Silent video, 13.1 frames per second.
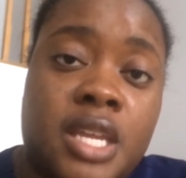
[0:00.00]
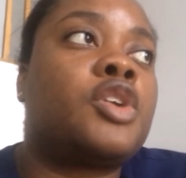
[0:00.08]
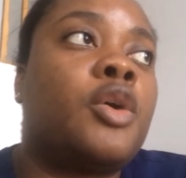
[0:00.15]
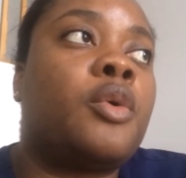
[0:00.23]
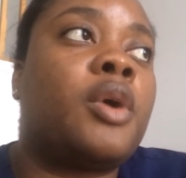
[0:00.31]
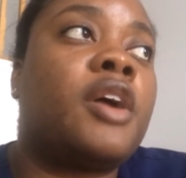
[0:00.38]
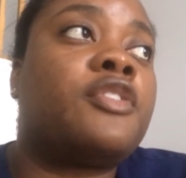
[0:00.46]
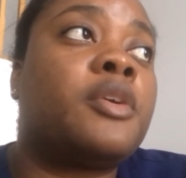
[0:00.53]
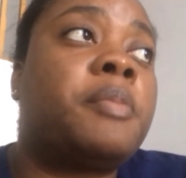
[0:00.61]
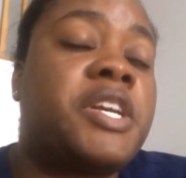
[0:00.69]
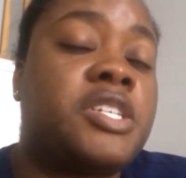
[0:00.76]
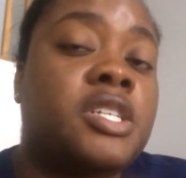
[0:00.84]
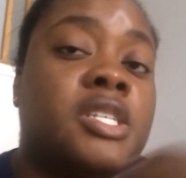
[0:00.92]
So if your
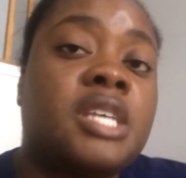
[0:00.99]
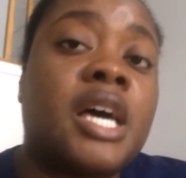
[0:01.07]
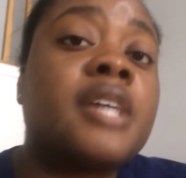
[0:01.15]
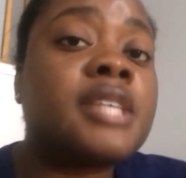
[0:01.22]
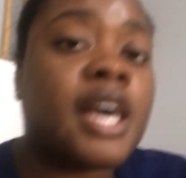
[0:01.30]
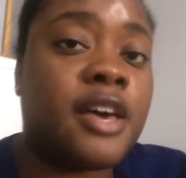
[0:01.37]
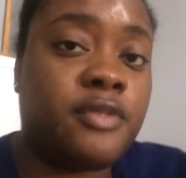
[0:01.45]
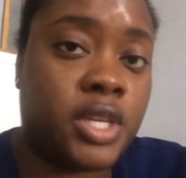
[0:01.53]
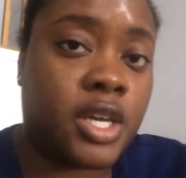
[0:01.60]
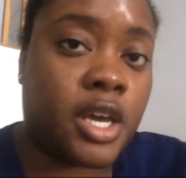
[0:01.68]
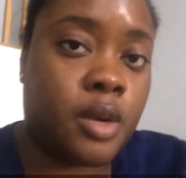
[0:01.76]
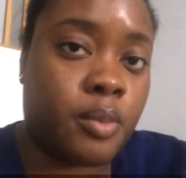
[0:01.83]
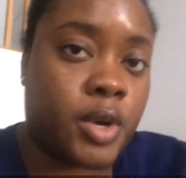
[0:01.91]
patient does have any
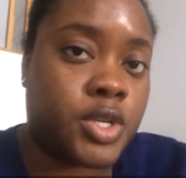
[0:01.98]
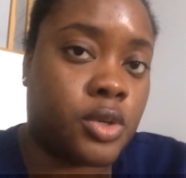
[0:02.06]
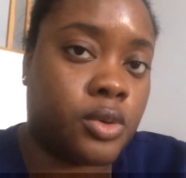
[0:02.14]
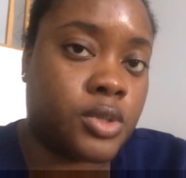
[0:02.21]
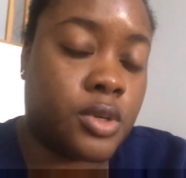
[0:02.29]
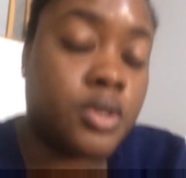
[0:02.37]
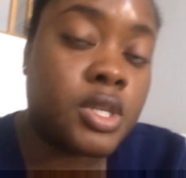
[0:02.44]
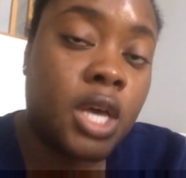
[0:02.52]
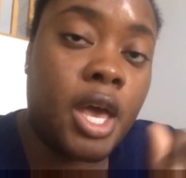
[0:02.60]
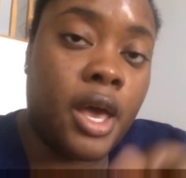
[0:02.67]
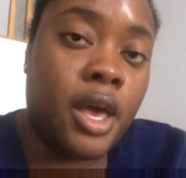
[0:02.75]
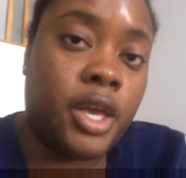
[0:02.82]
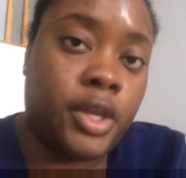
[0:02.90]
kind of pressure ulcers,
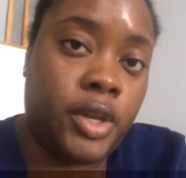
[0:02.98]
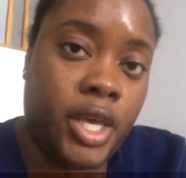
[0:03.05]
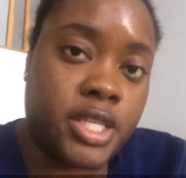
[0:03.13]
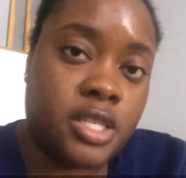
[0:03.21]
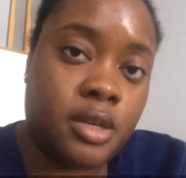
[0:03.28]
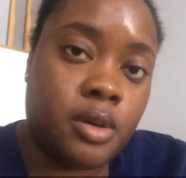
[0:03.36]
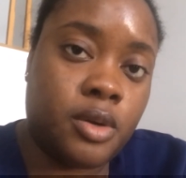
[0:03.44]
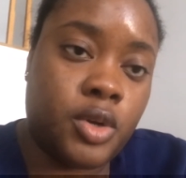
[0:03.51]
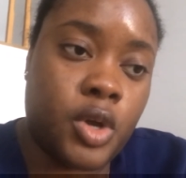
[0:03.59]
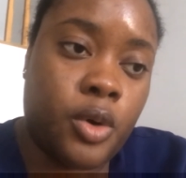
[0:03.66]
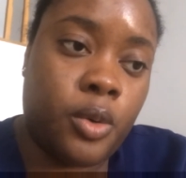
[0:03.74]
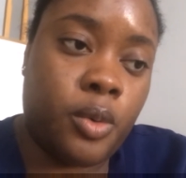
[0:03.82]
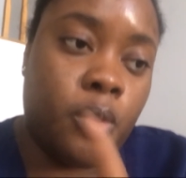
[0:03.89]
you need to
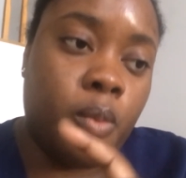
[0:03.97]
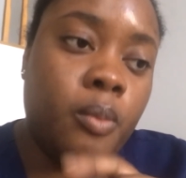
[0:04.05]
know